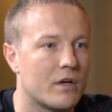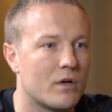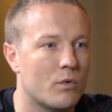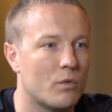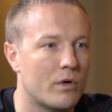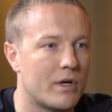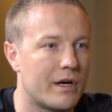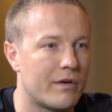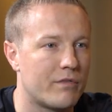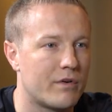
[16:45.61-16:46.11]

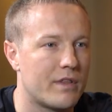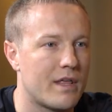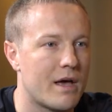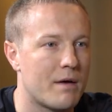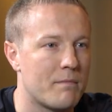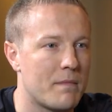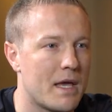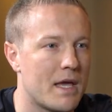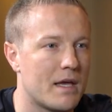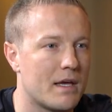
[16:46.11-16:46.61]
whatever
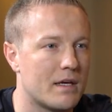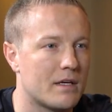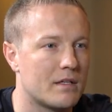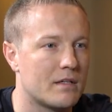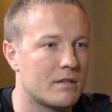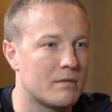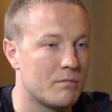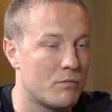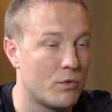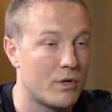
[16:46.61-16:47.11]

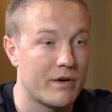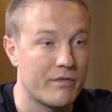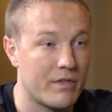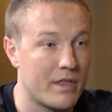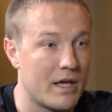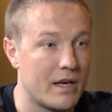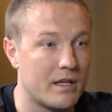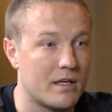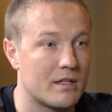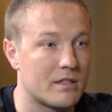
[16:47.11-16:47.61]

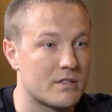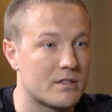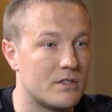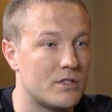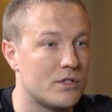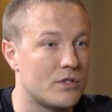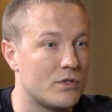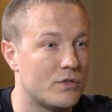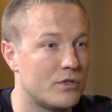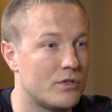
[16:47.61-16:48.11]
that is.
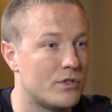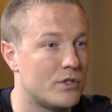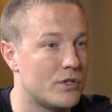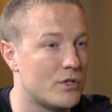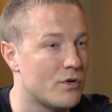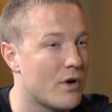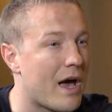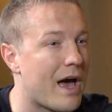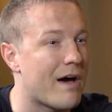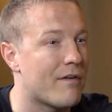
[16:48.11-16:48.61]
Do
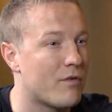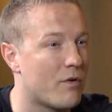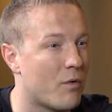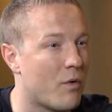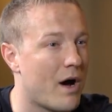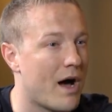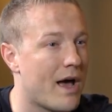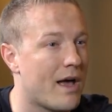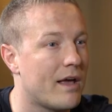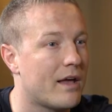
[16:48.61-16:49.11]
you have a
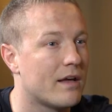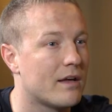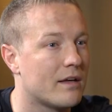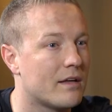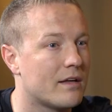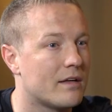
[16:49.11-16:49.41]
why?